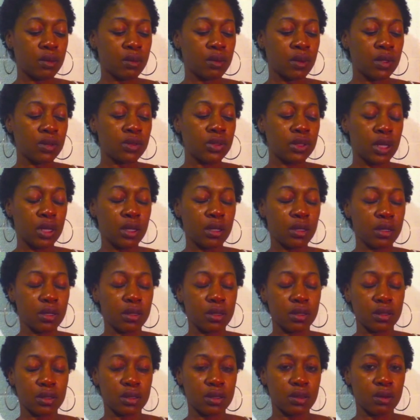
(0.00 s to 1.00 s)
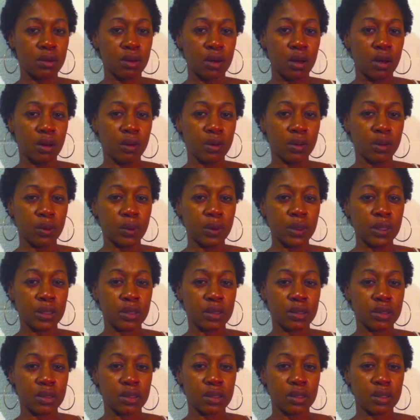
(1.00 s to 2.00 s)
While juggling their so-called
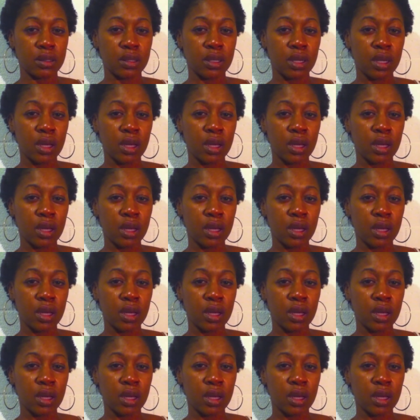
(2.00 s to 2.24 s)
queens,